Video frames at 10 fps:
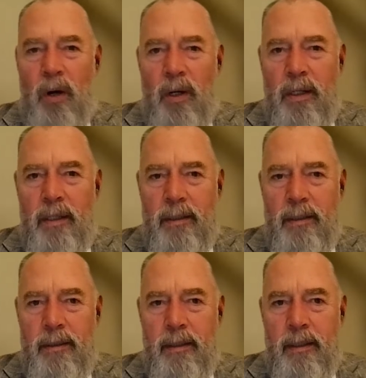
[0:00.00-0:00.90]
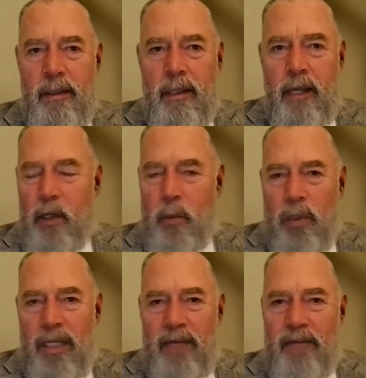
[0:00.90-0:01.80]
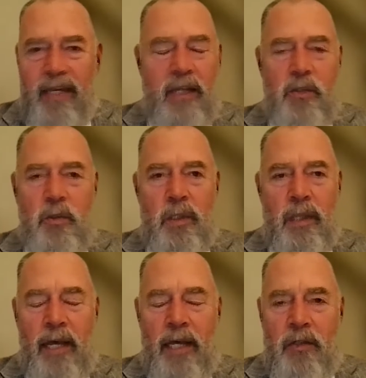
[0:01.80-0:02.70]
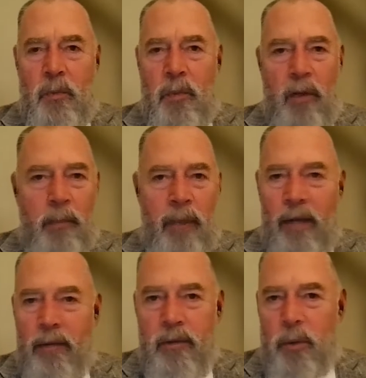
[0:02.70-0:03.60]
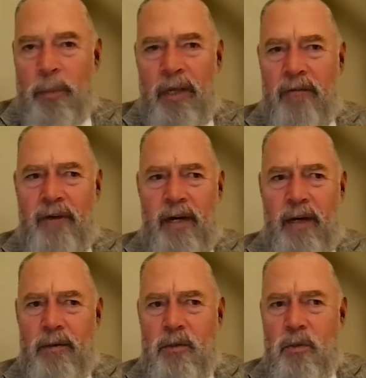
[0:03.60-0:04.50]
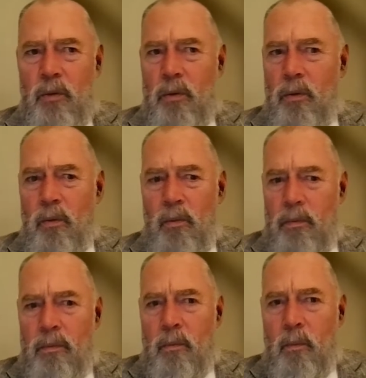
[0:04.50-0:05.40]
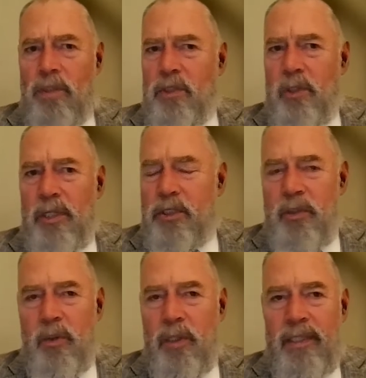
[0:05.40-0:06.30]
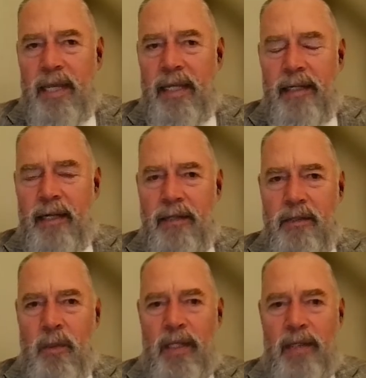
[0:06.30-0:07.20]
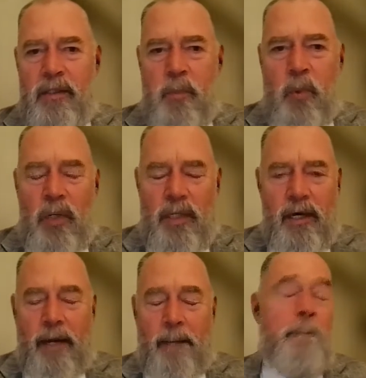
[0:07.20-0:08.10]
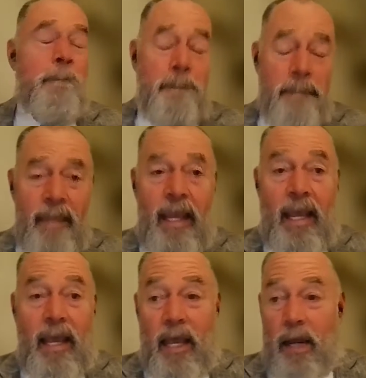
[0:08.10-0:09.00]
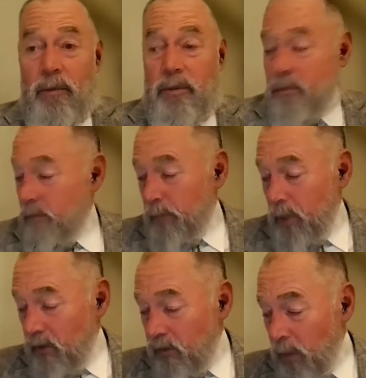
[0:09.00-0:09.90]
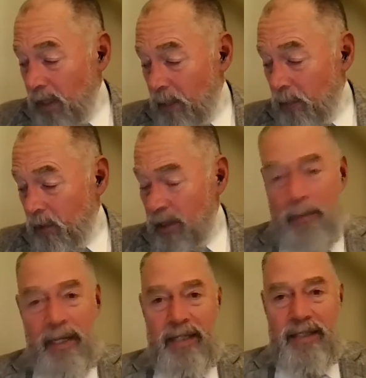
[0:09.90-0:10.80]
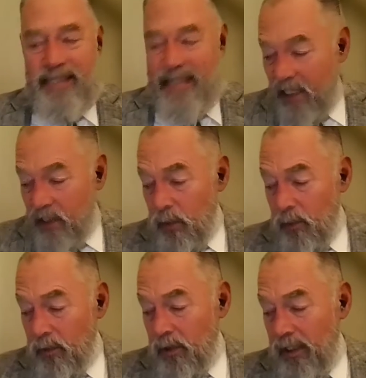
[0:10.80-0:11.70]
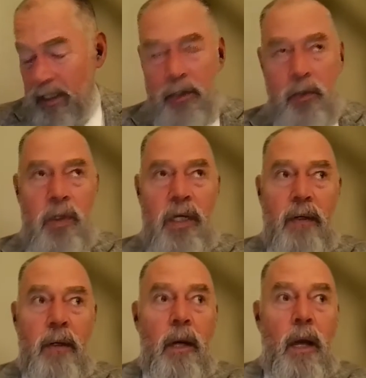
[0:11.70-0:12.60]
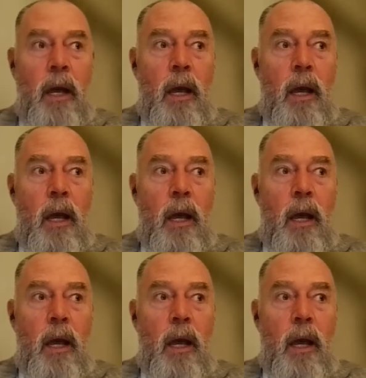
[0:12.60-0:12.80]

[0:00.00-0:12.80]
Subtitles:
drunk, and you wouldn't give keys to a classroom and a pet to a pedophile. So what's your issue on taking guns away at this point in time?" And it was a beautiful way to put it because that's what we're trying to do here.